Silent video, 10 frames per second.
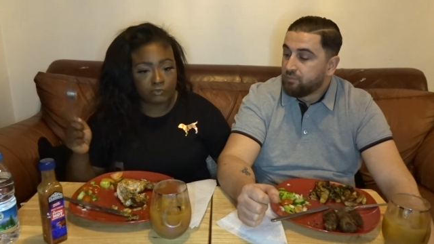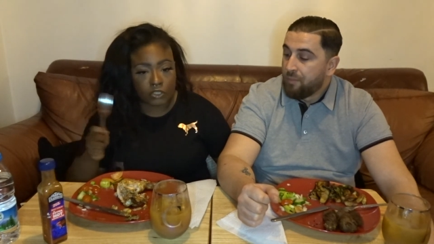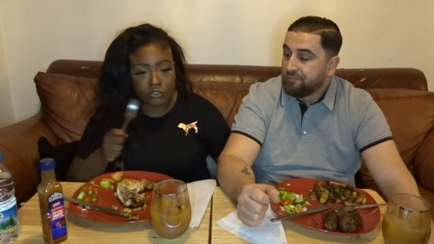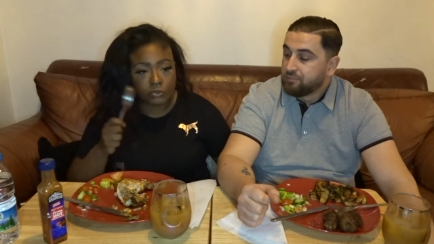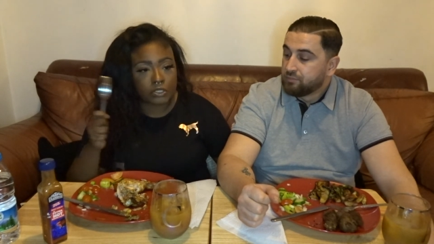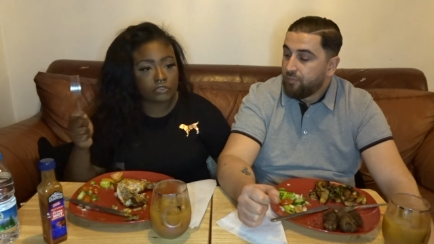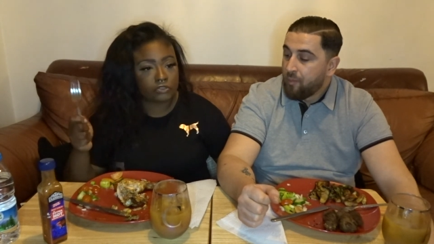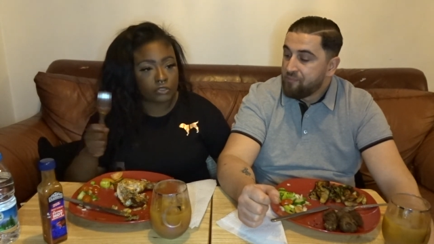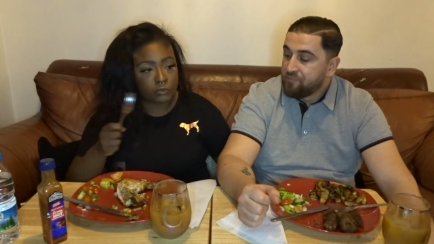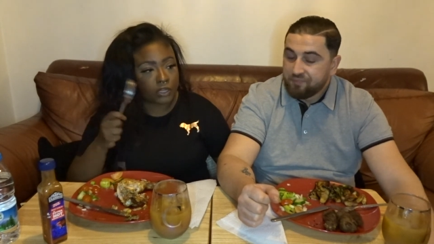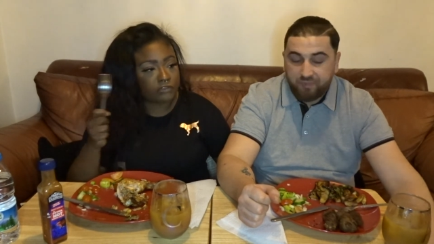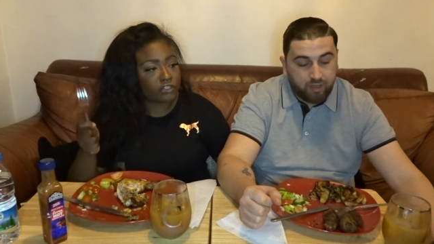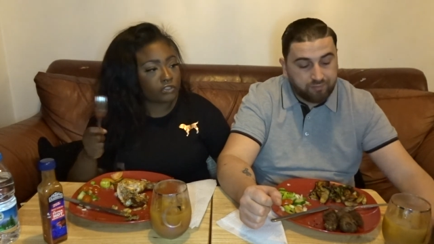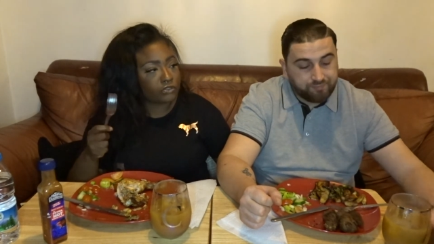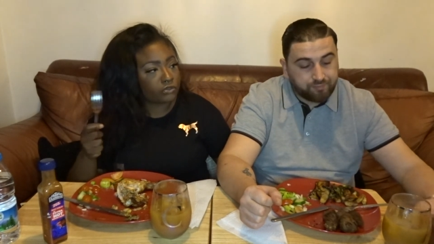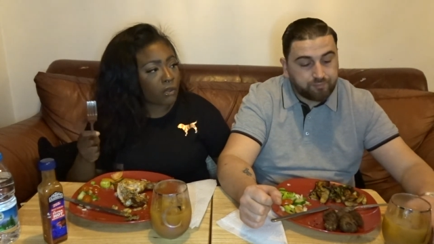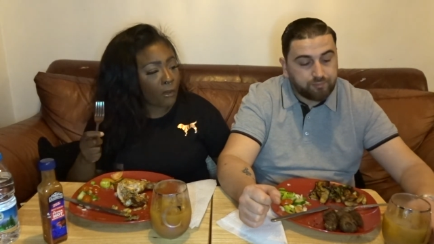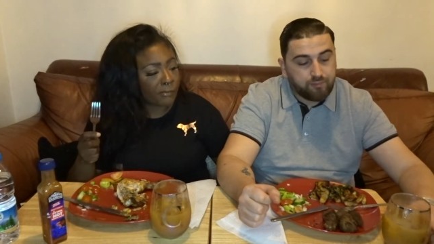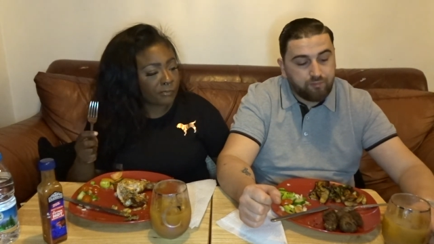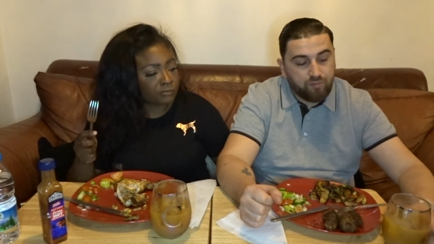Speaker 1: a twist to whatever you do.
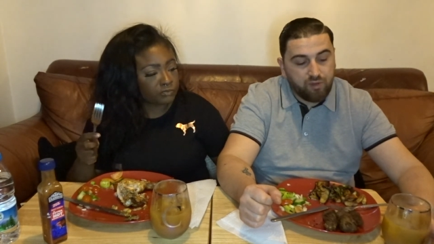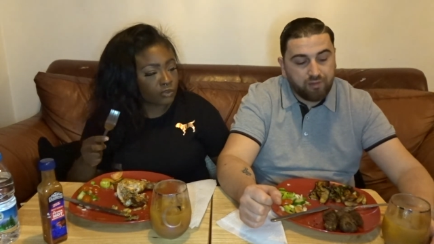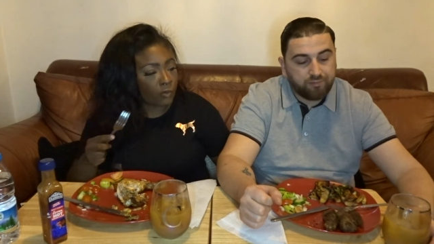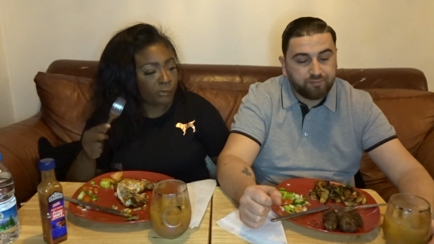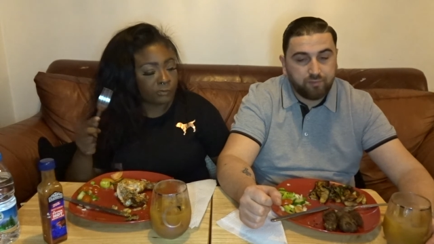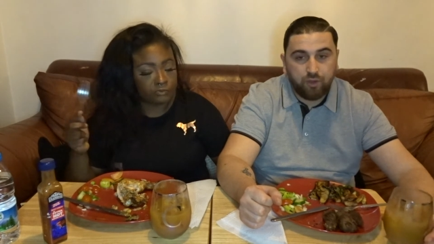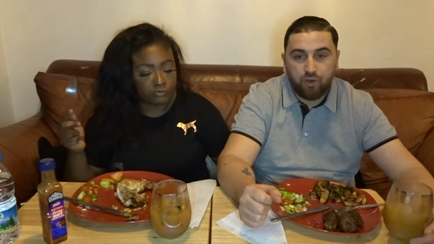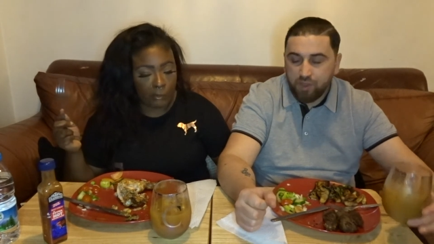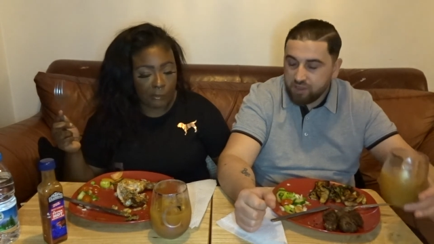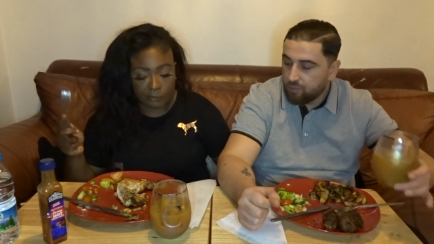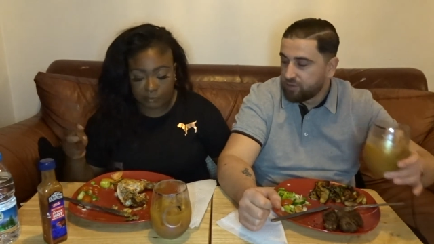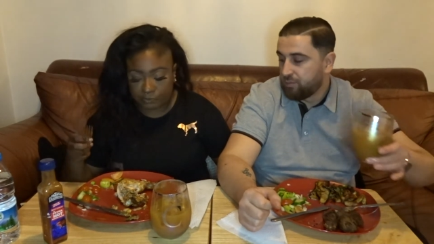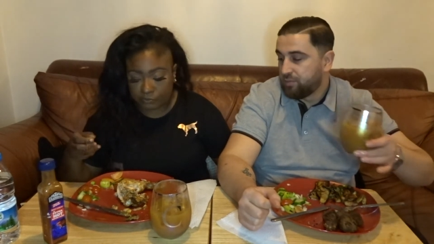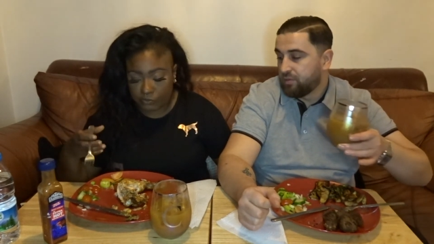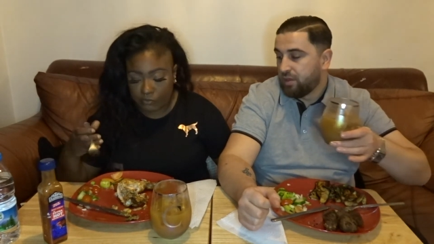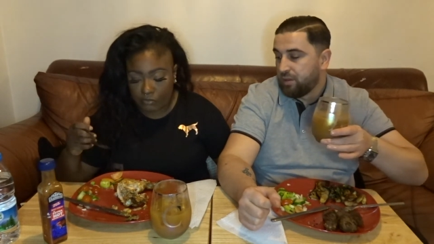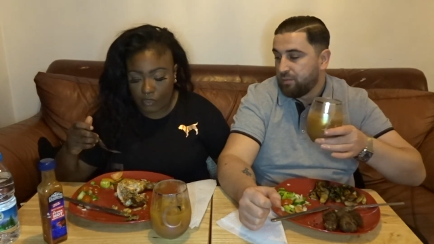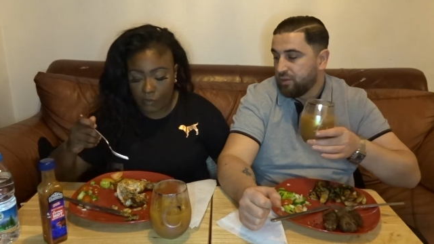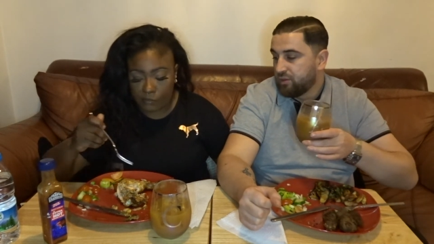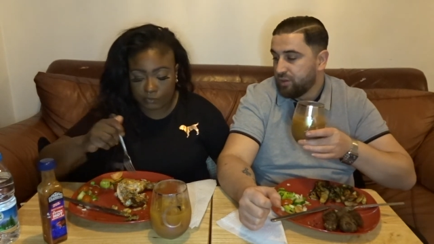
Speaker 2: Always comes up come
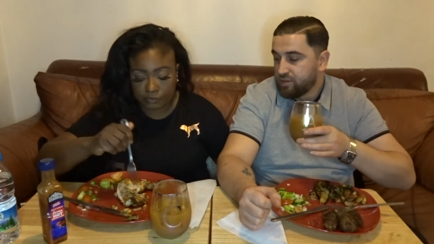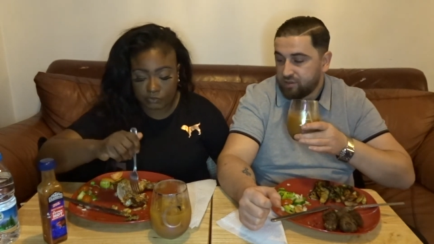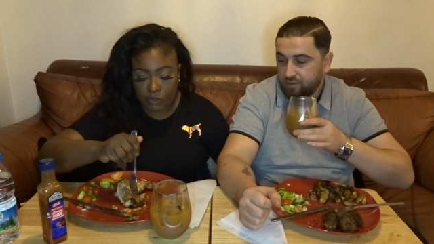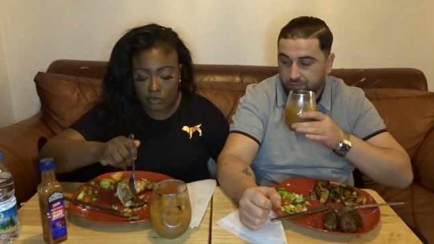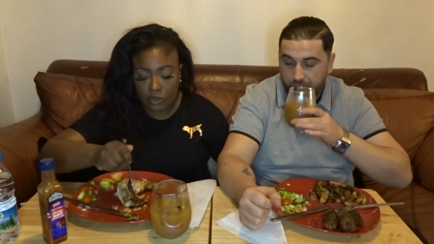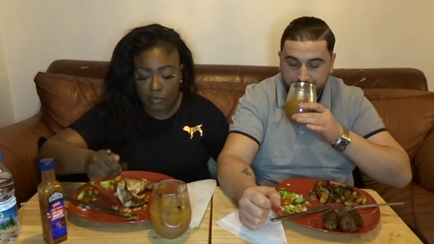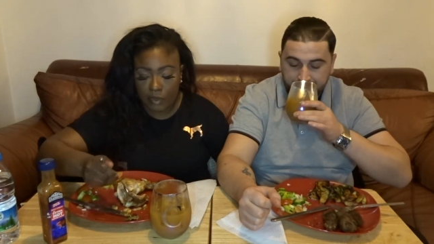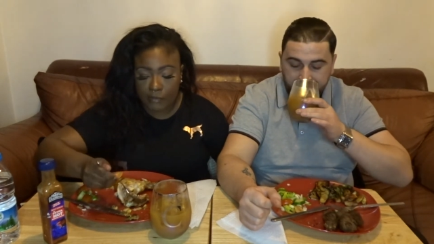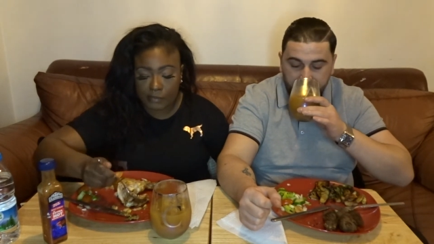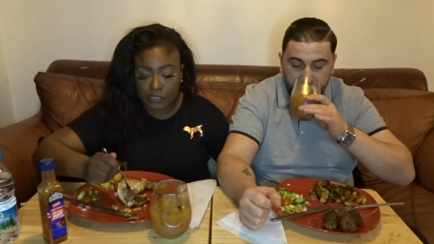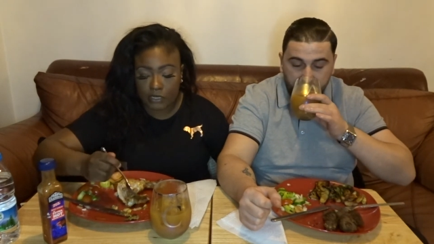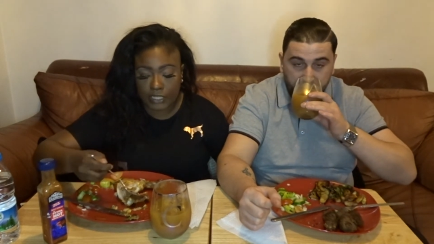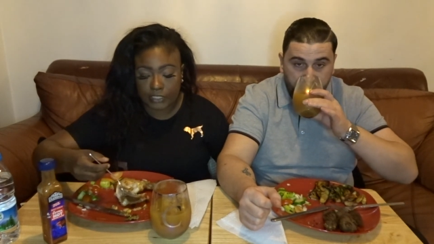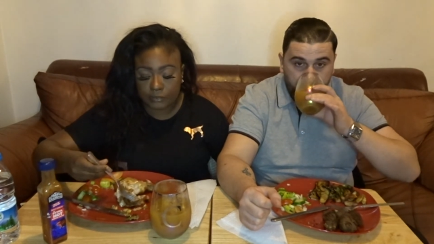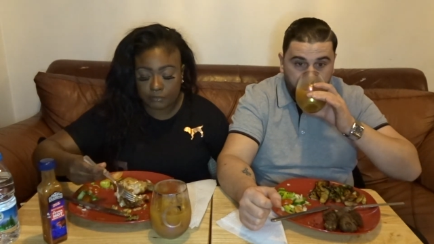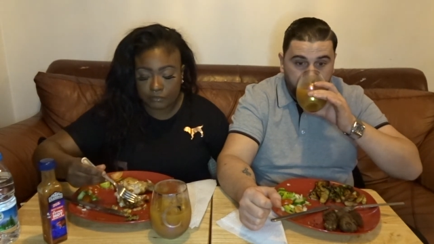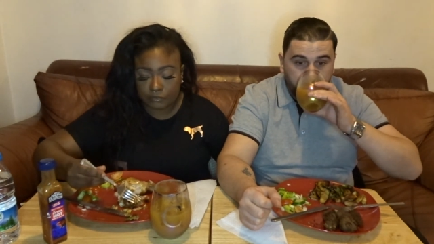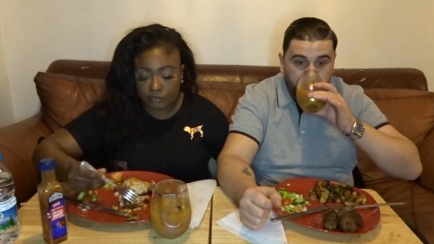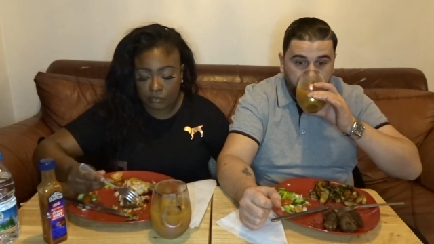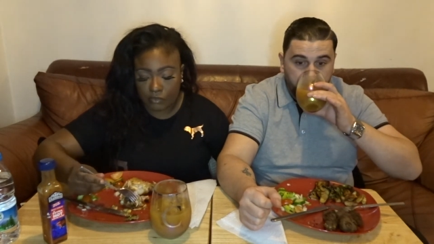up with a twist.
Speaker 1: No, but I mean like
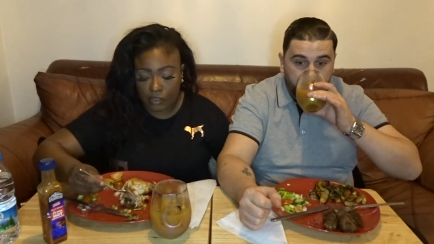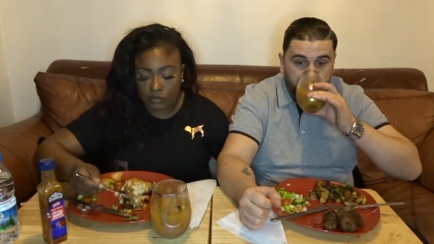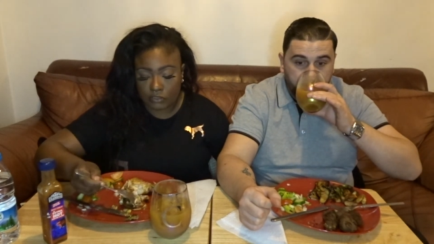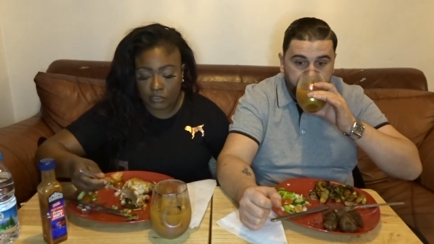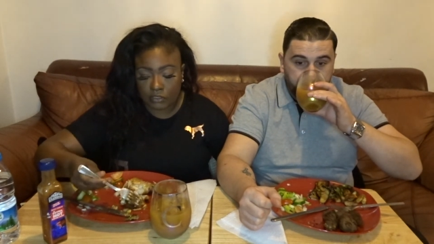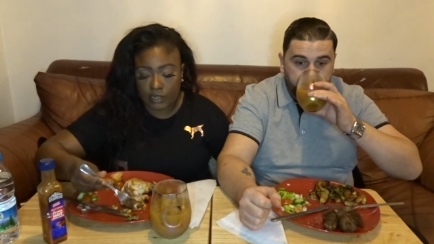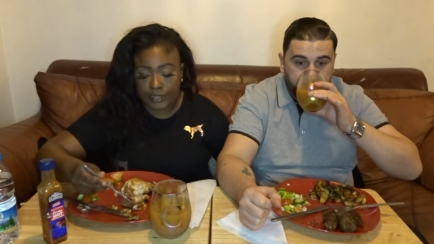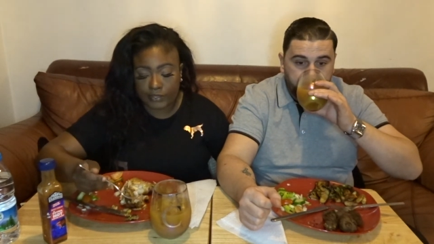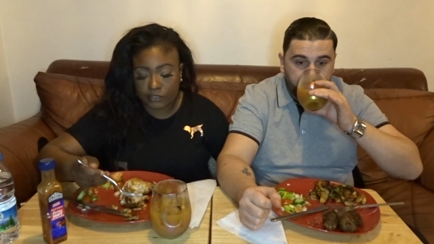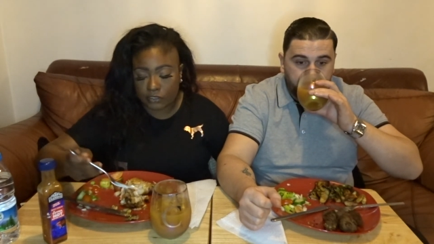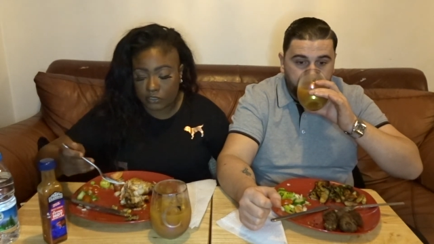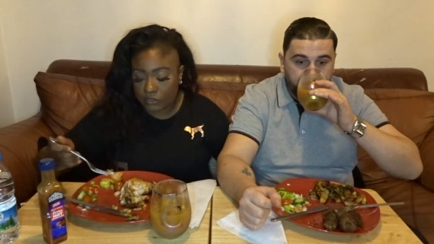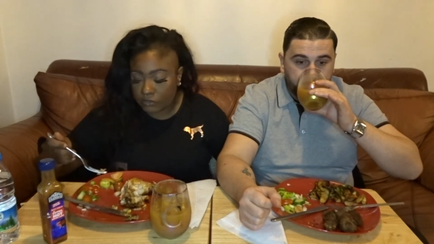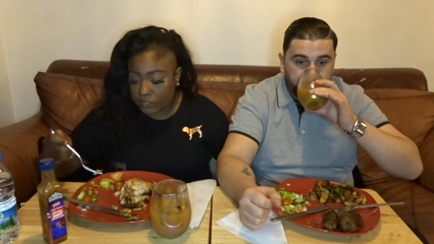like you know